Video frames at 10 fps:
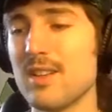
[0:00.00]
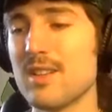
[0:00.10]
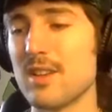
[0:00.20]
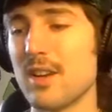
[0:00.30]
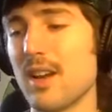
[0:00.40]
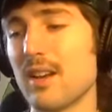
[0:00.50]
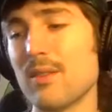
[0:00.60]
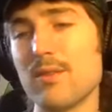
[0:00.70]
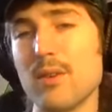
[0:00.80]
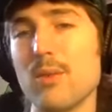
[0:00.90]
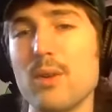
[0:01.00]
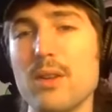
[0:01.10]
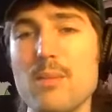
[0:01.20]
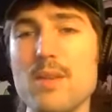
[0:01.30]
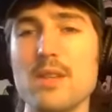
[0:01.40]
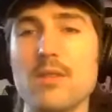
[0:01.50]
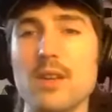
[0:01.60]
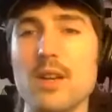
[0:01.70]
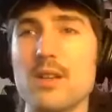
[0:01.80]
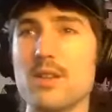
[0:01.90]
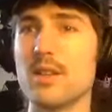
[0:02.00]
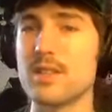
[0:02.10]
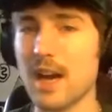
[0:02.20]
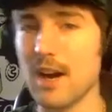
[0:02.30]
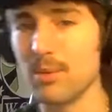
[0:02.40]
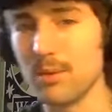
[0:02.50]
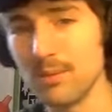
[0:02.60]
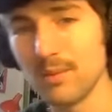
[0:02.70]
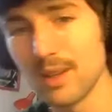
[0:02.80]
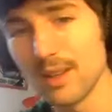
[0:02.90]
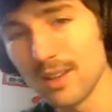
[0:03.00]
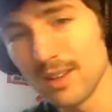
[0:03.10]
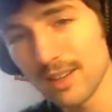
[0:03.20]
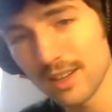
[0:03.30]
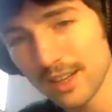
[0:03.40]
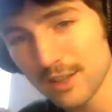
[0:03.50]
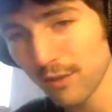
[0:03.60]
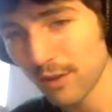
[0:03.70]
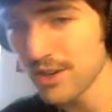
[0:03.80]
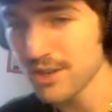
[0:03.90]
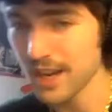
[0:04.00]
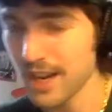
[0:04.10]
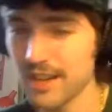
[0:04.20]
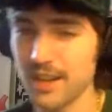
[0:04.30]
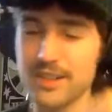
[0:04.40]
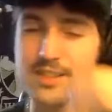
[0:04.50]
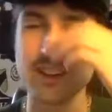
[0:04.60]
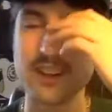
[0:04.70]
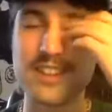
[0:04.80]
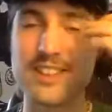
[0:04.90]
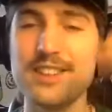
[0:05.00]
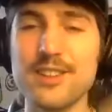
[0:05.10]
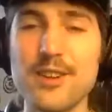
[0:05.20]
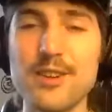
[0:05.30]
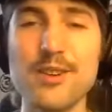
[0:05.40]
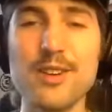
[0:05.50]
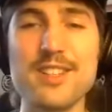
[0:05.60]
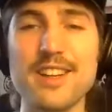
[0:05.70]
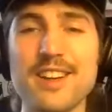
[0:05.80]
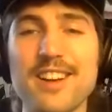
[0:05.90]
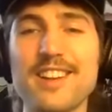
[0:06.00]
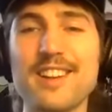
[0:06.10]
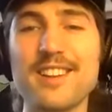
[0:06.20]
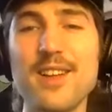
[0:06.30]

So like for the with the music videos on this album, it's funny you say that it's like, you know, you're listing like